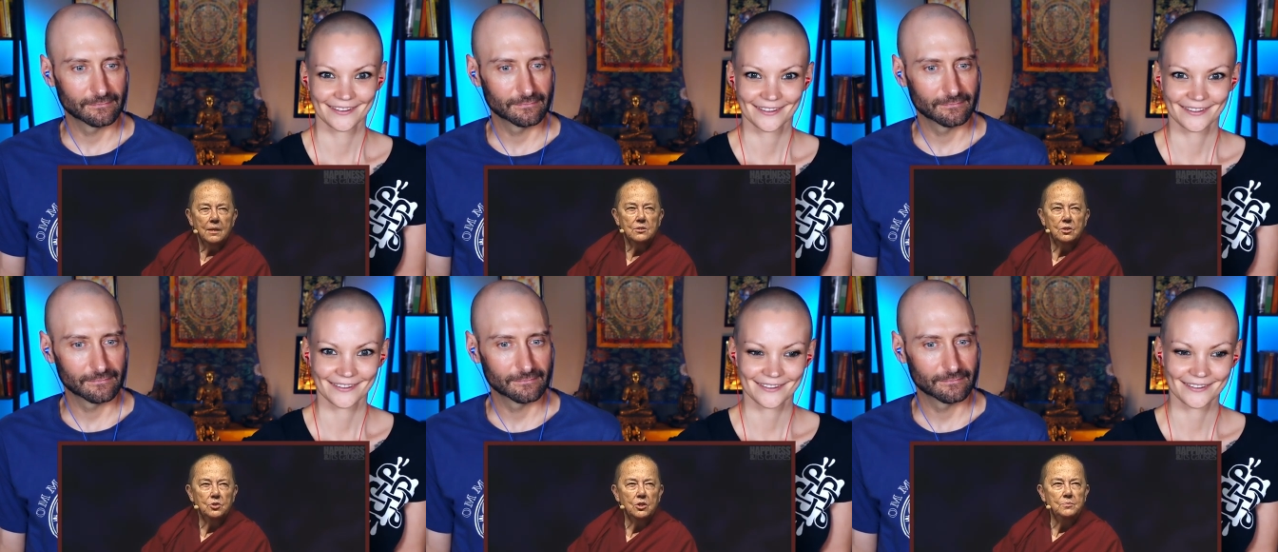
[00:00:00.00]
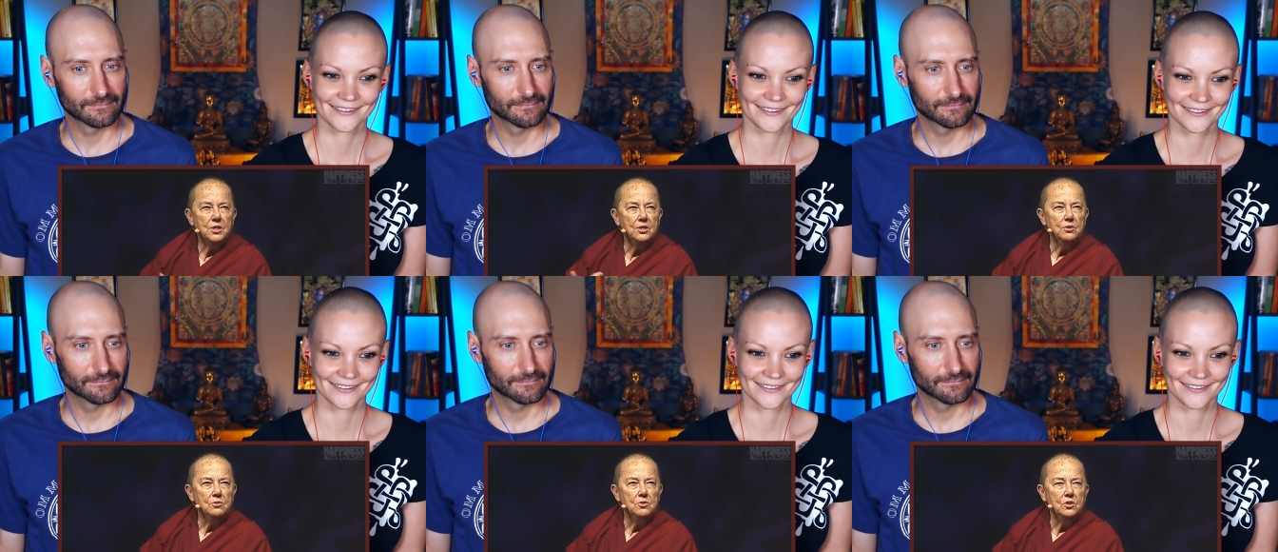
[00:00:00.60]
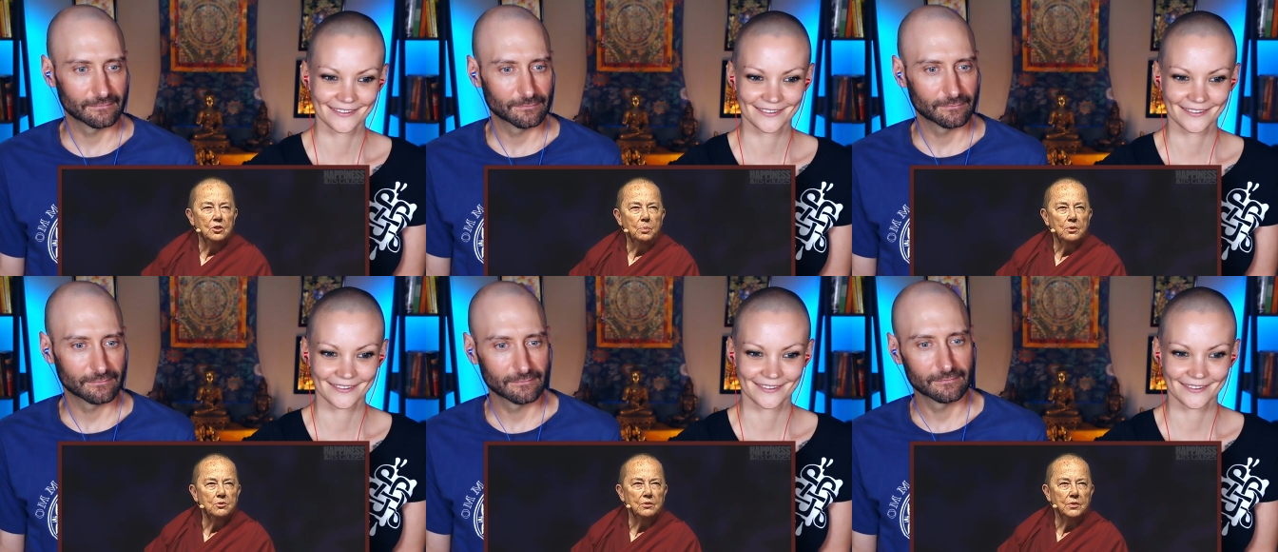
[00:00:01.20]
Speaker 1: So the terms he used, you know,
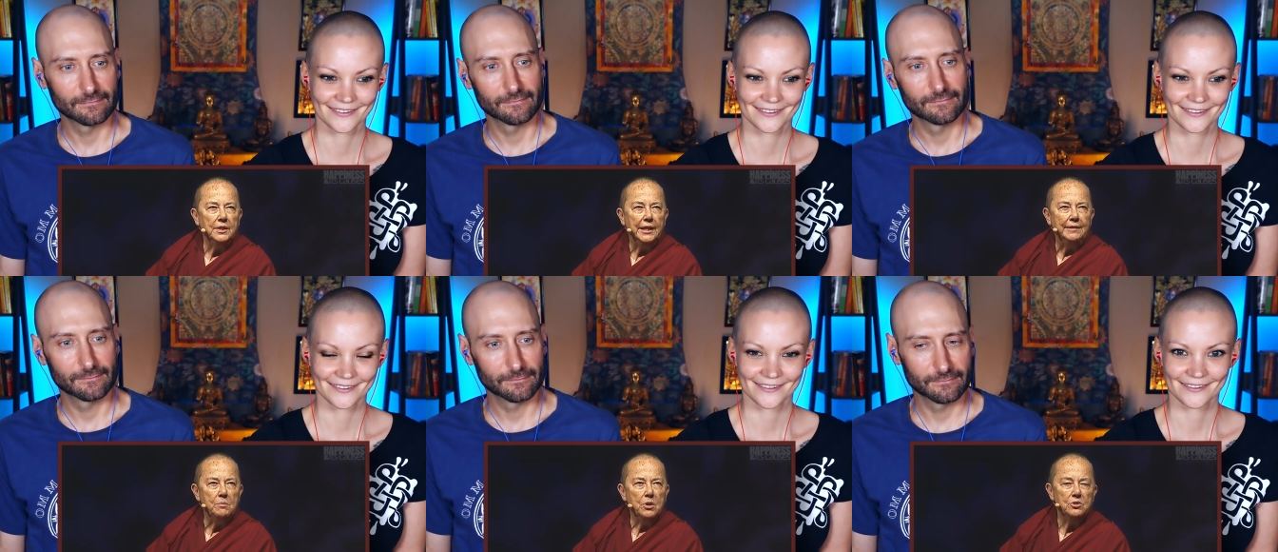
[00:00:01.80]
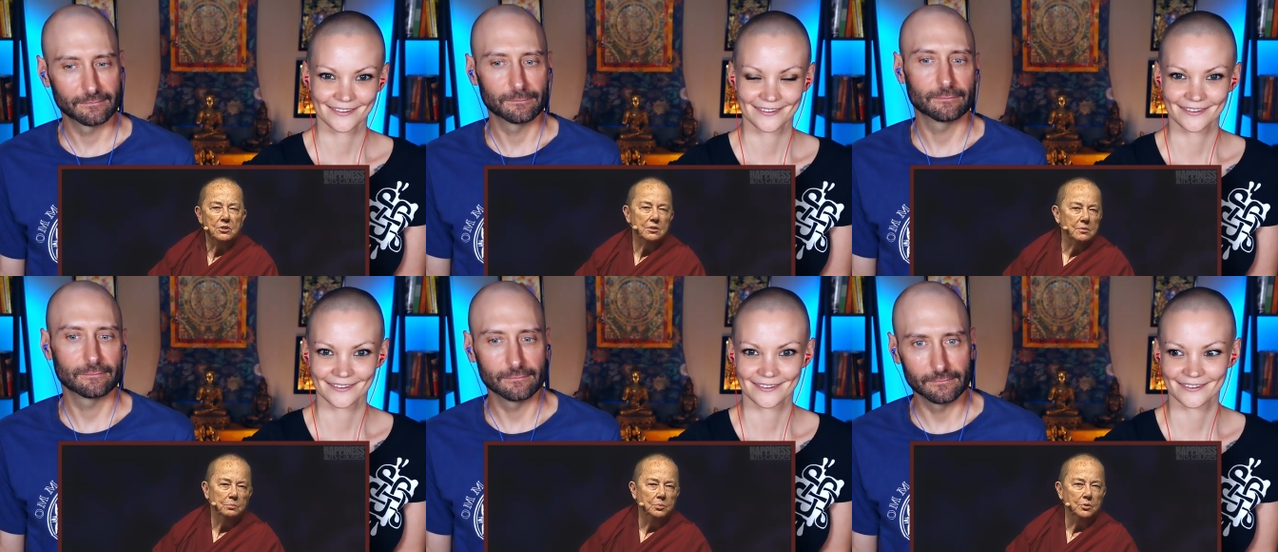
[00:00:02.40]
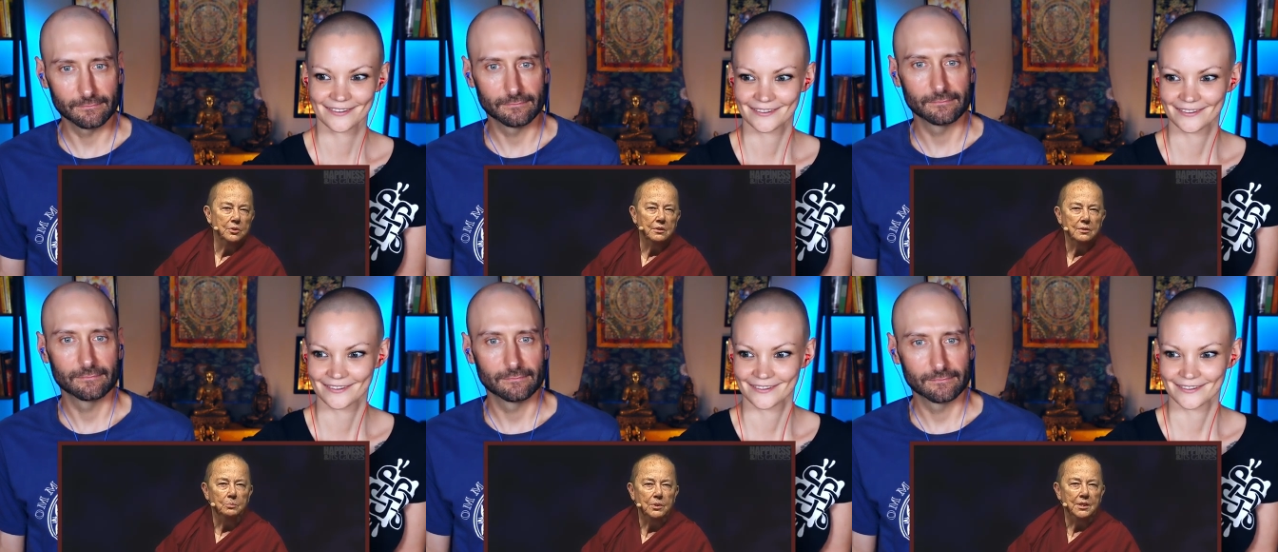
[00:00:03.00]
positive and negative emotions, Buddha
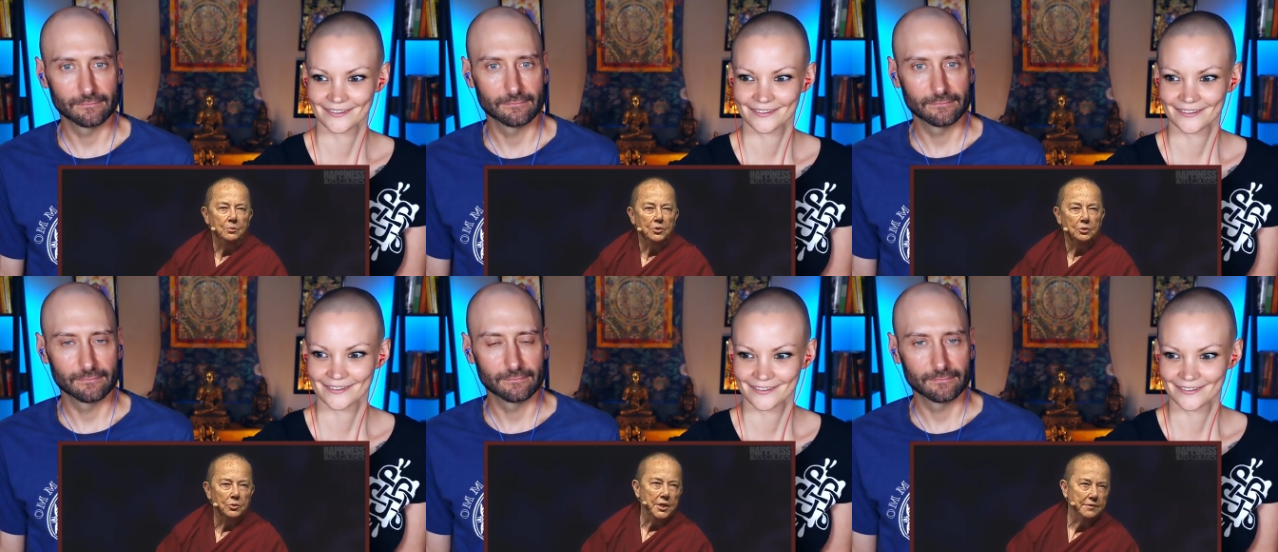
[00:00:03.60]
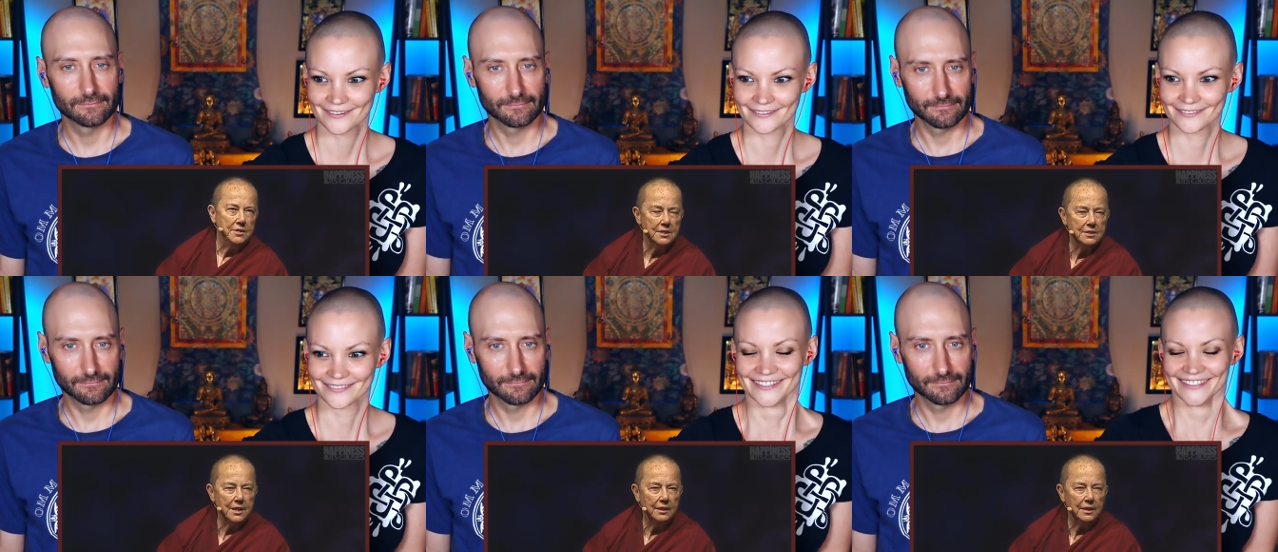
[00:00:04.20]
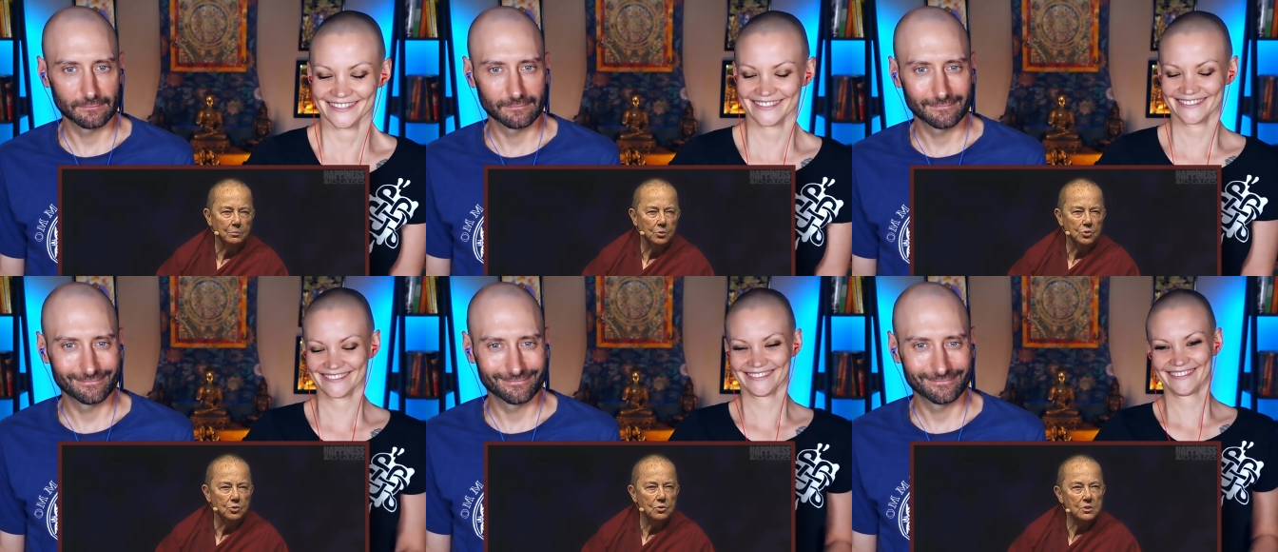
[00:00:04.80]
completely would agree. This is exactly how Buddha
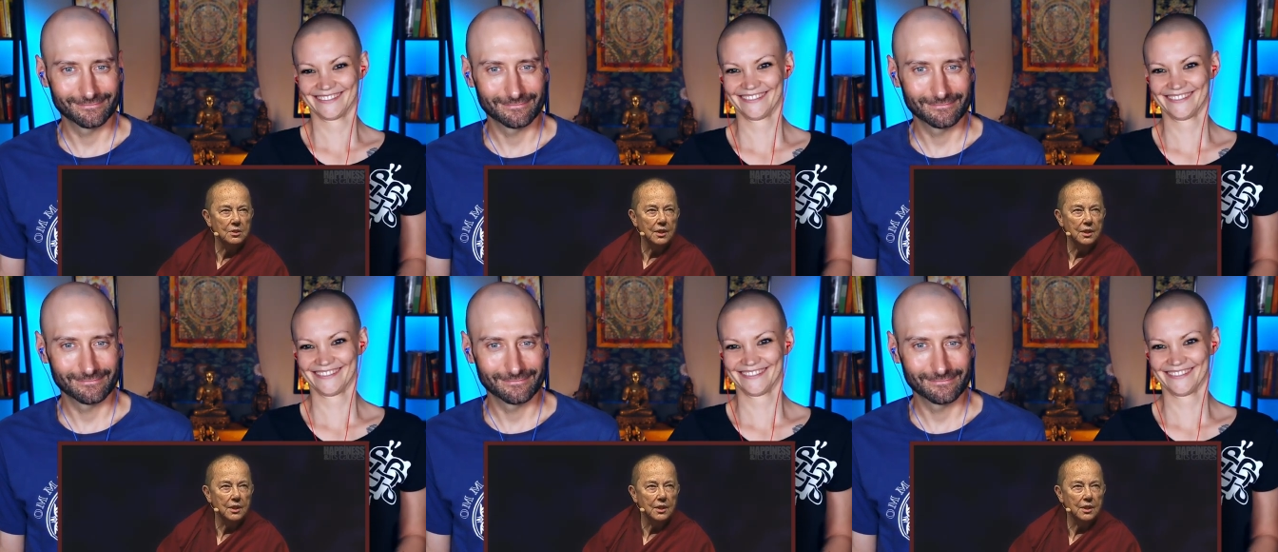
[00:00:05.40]
talks.